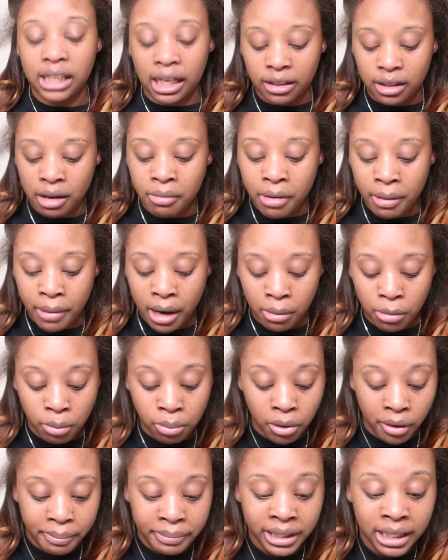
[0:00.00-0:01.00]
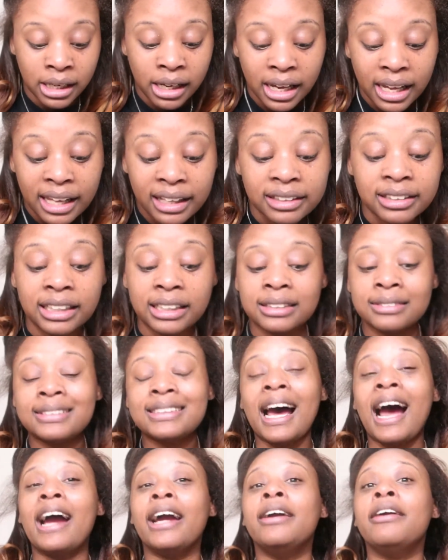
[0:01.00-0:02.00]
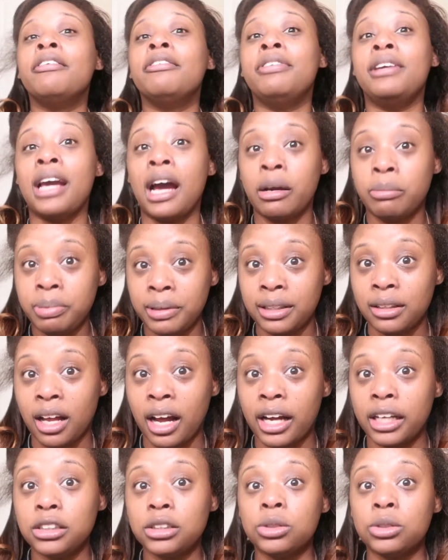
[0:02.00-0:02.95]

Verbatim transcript: I think my mama bought me the entire V I P line.